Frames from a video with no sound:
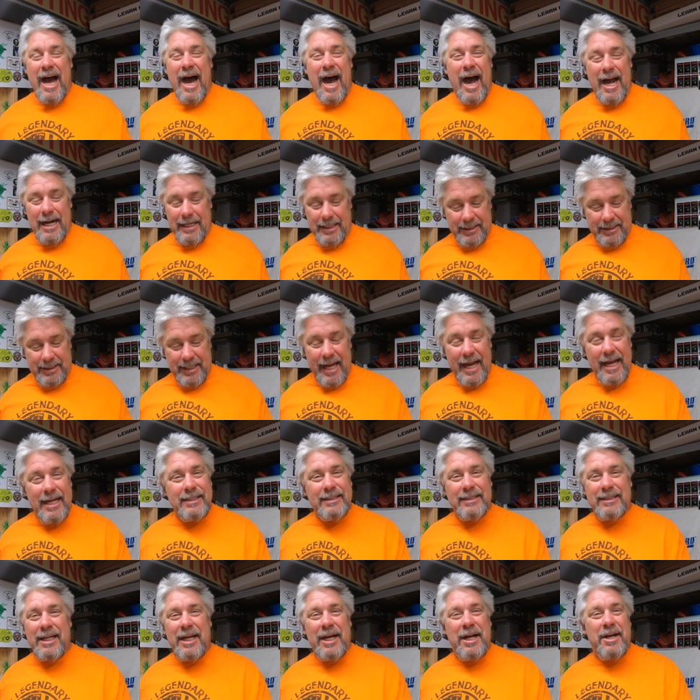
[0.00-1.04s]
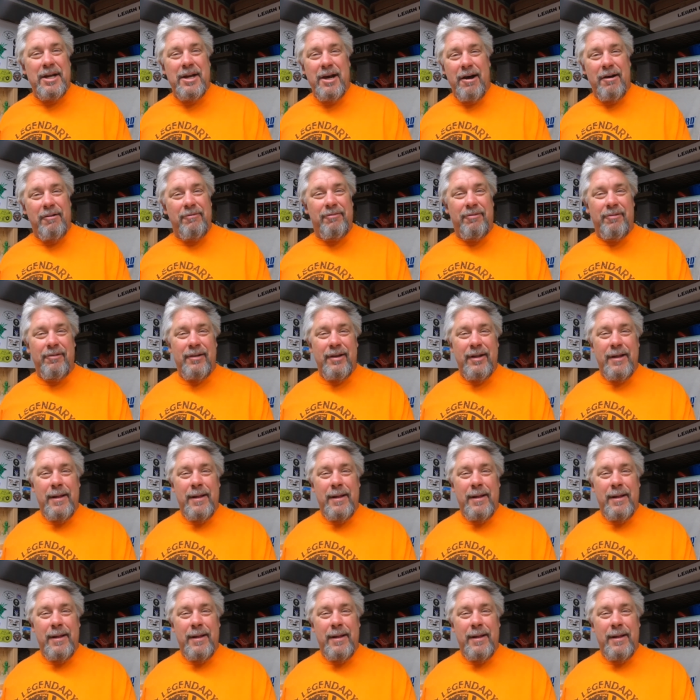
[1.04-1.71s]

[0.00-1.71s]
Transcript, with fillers: I just can't say enough.